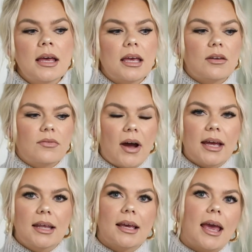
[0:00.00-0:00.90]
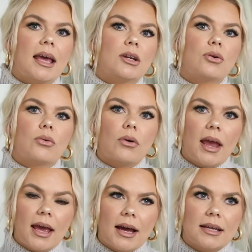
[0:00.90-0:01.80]
inviting and
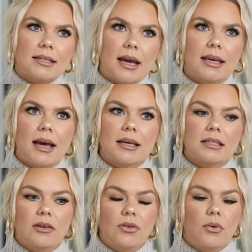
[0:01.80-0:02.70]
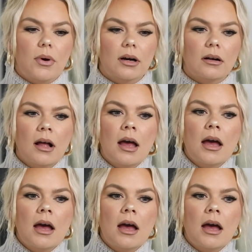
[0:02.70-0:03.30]
grand, I guess, if you will,